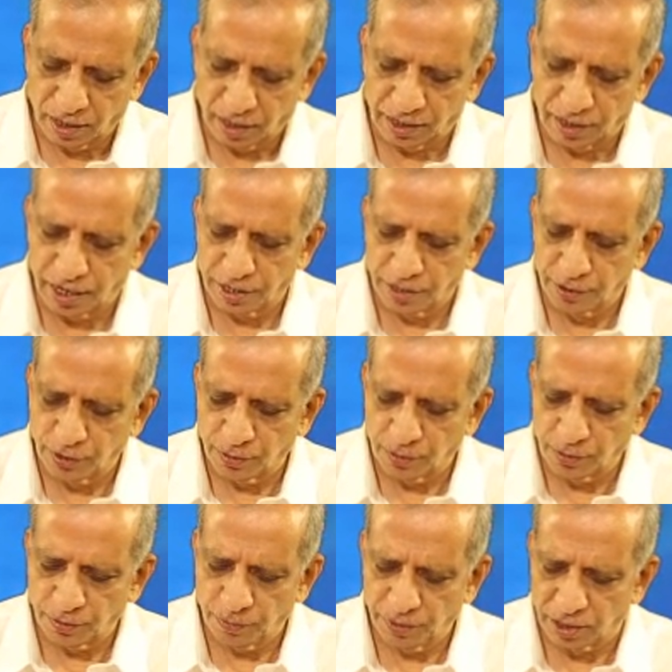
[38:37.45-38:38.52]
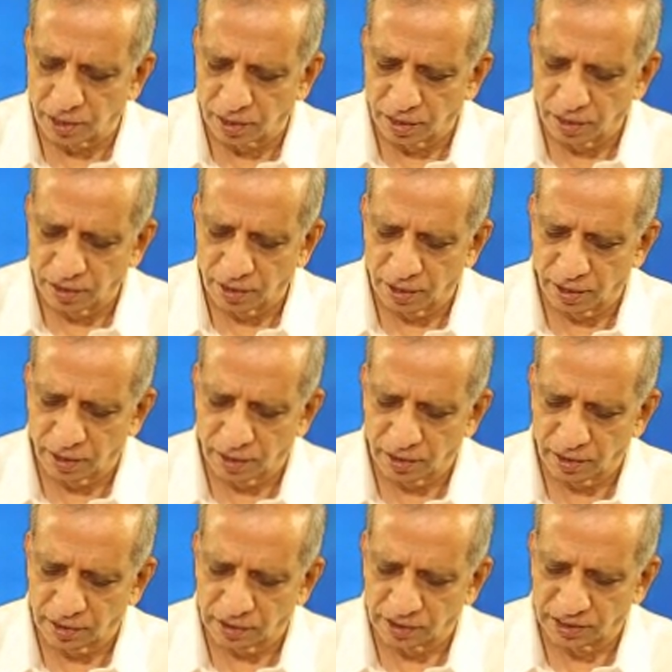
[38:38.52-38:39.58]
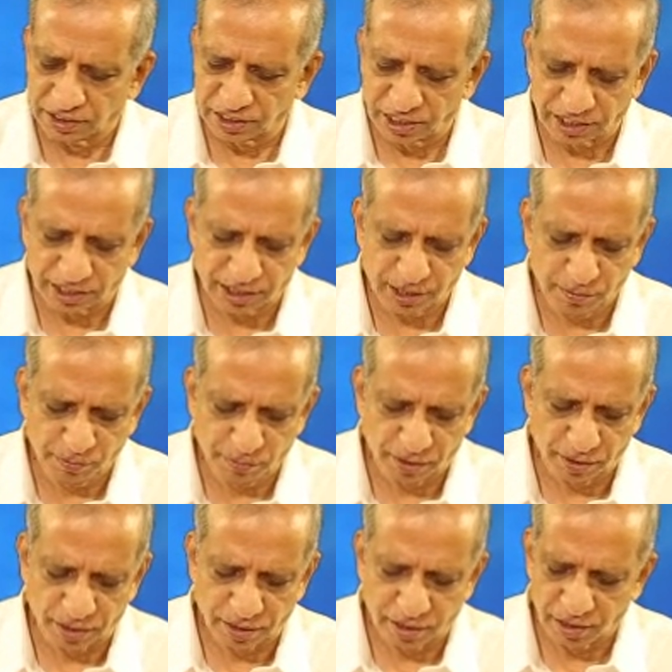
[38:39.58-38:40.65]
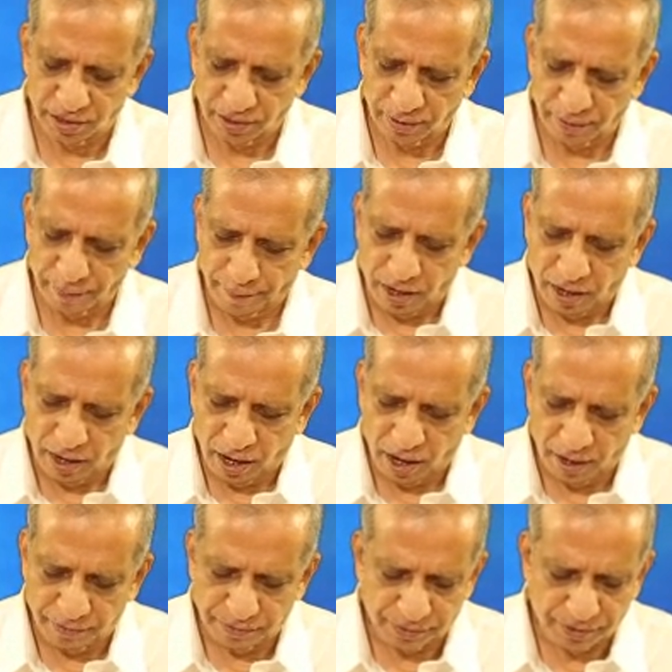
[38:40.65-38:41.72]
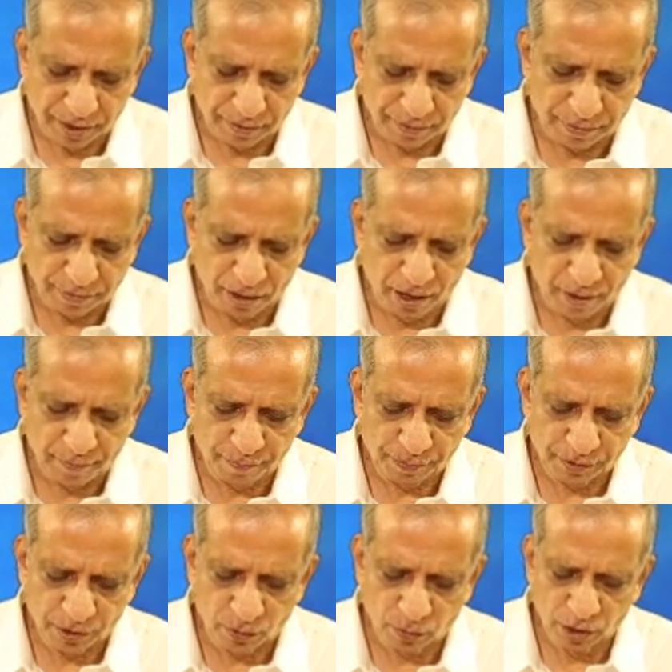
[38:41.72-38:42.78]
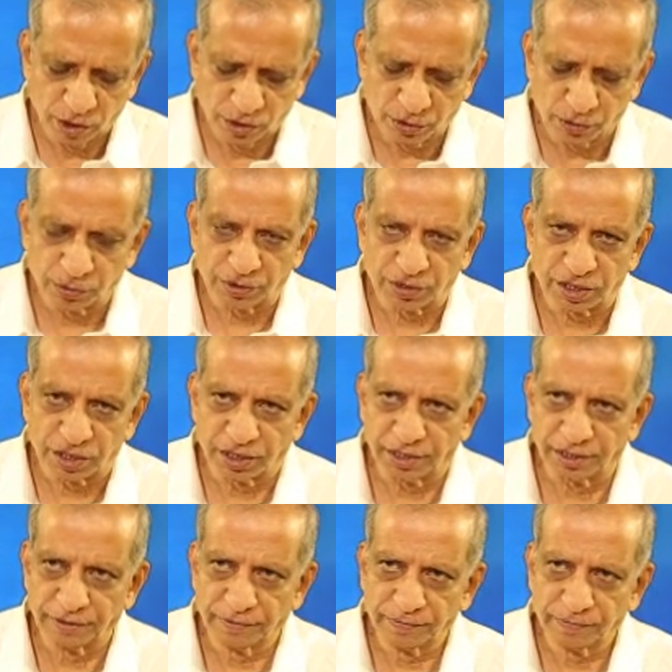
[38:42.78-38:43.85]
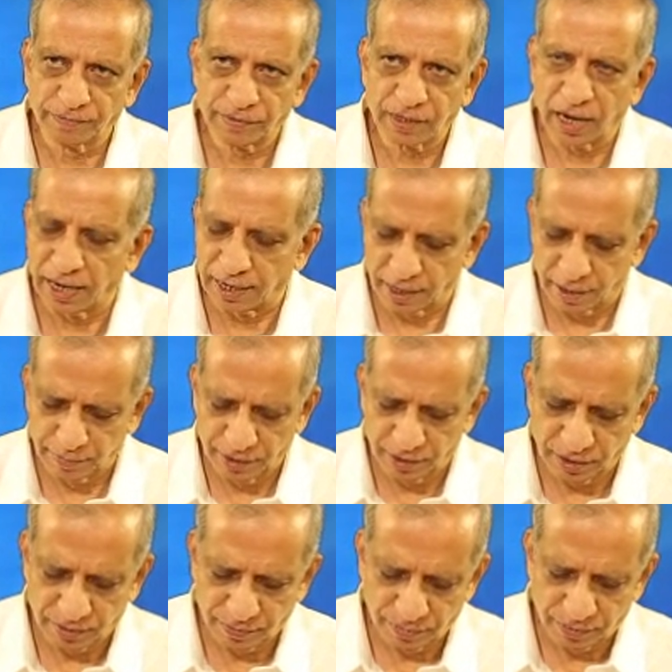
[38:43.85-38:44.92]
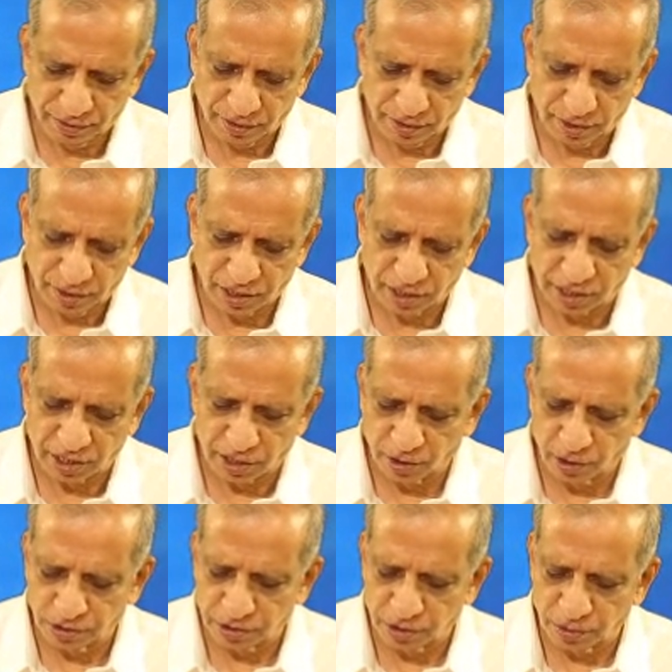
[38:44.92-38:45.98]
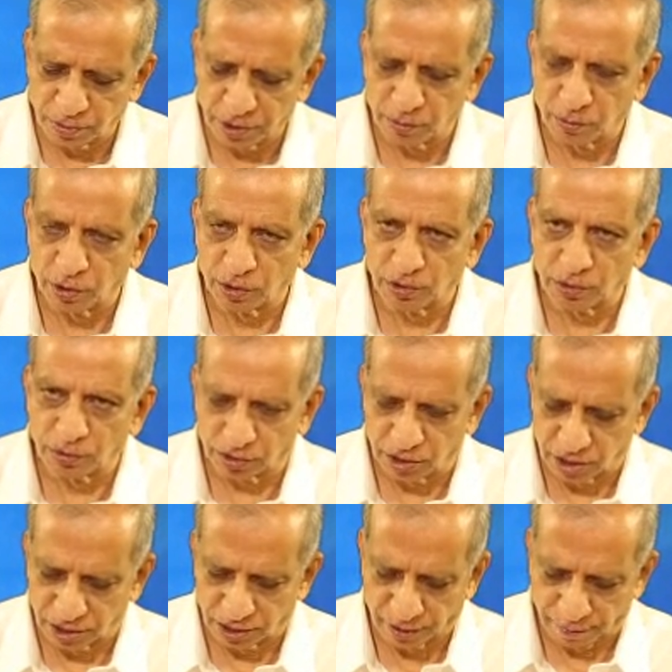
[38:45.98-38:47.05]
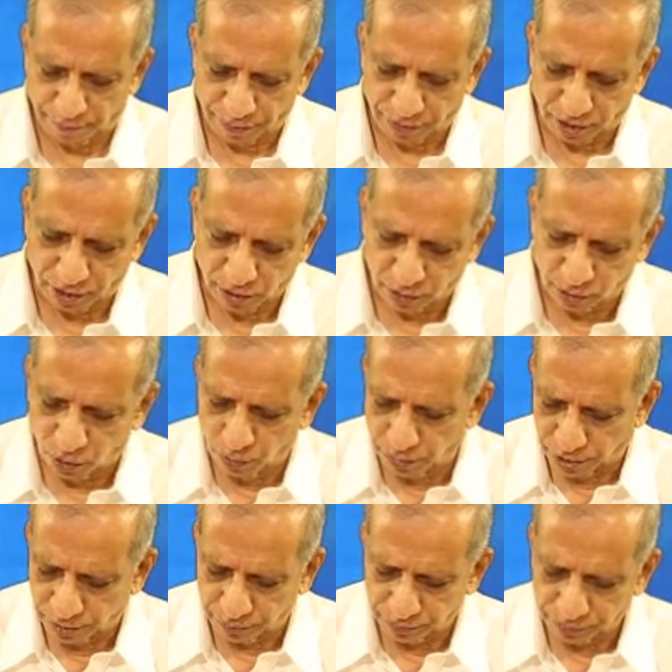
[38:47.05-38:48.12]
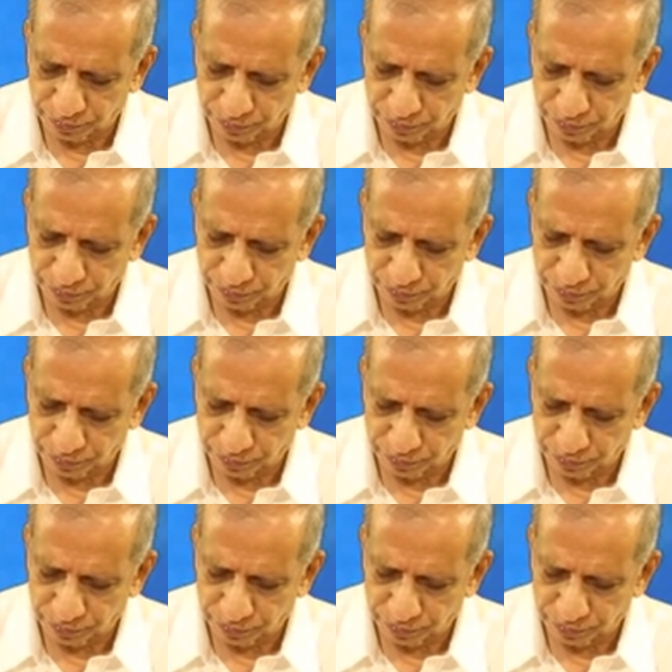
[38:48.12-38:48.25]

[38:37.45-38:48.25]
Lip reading: A numeral is a symbol of the form 1, 2, 3 Arabic. It can also be 1, 2, 3 Roman.